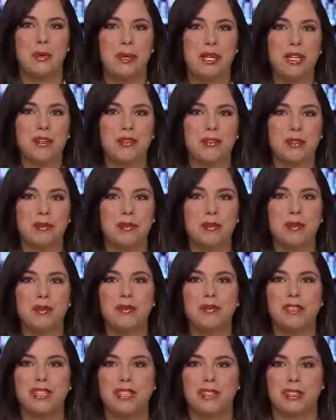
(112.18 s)
need to
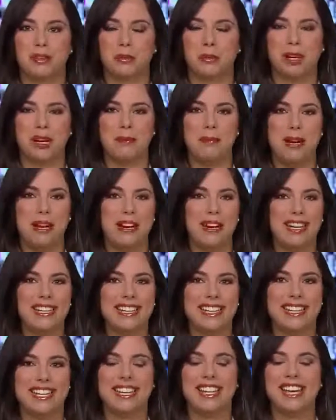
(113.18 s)
remove the word
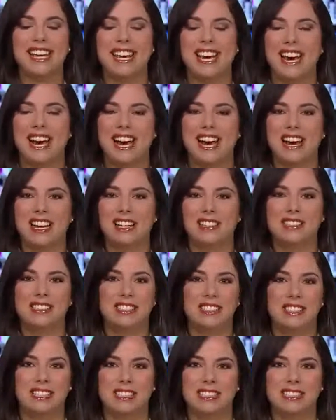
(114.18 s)
American
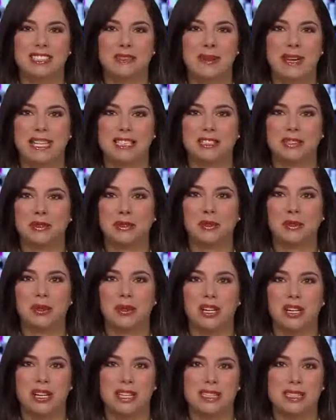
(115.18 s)
to make
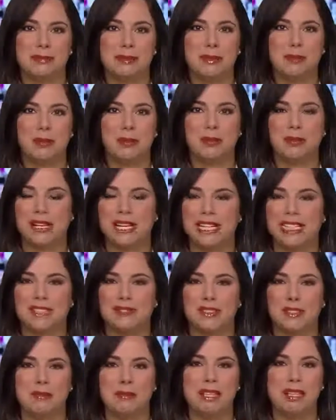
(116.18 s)
school a hospitable place
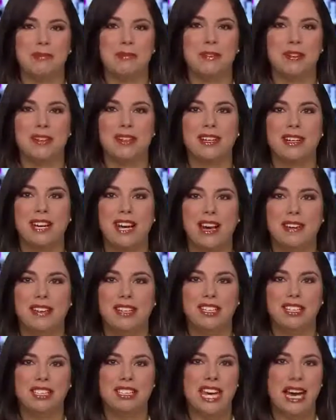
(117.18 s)
for people. I mean,
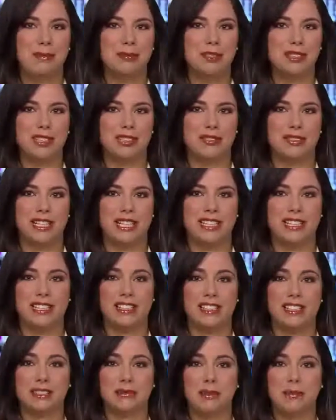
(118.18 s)
it's just absolutely
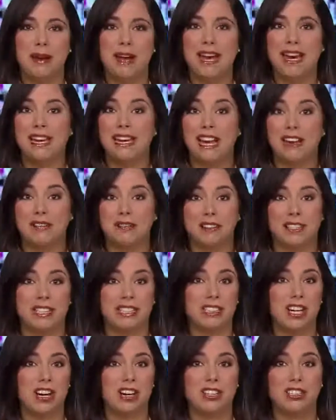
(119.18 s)
ridiculous. We pay enough for
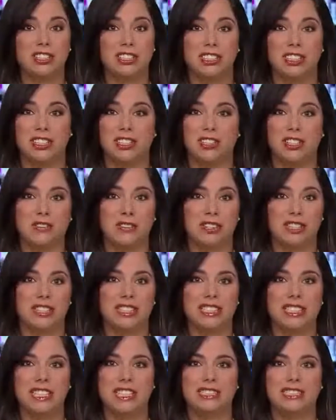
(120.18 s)
these colleges and
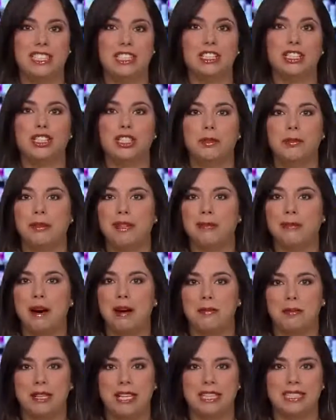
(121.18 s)
universities. They should be
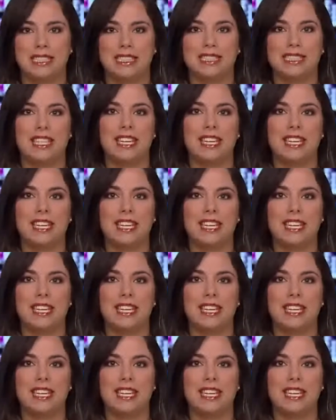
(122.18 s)
about places